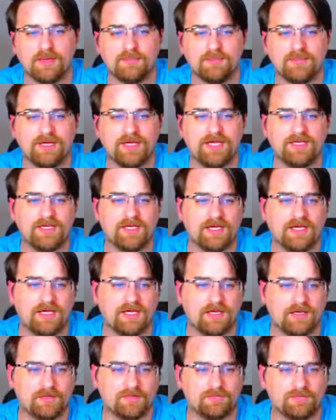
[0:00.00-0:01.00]
But
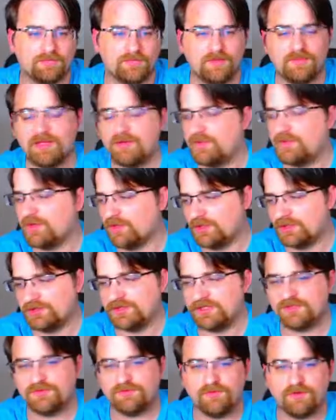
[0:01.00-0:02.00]
you may want to
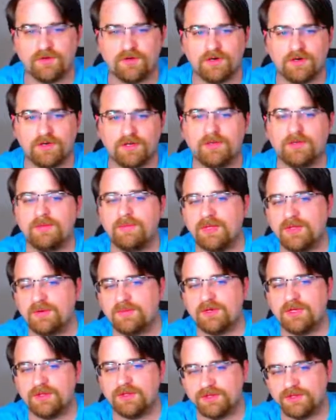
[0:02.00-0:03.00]
look
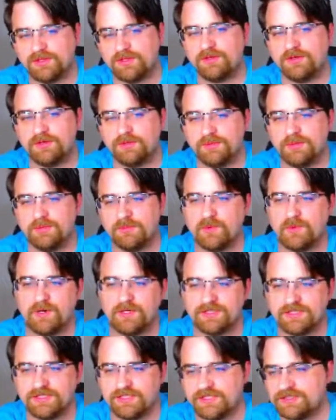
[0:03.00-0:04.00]
a little bit more
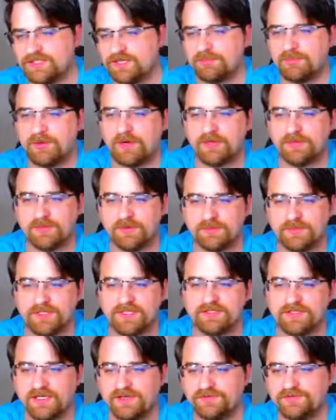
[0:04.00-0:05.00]
into this. I probably will
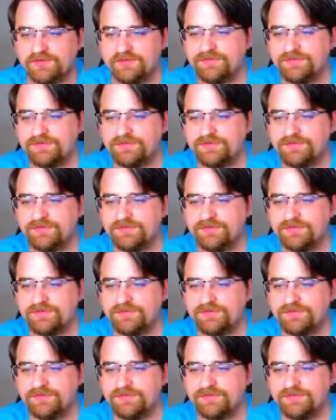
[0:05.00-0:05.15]
myself.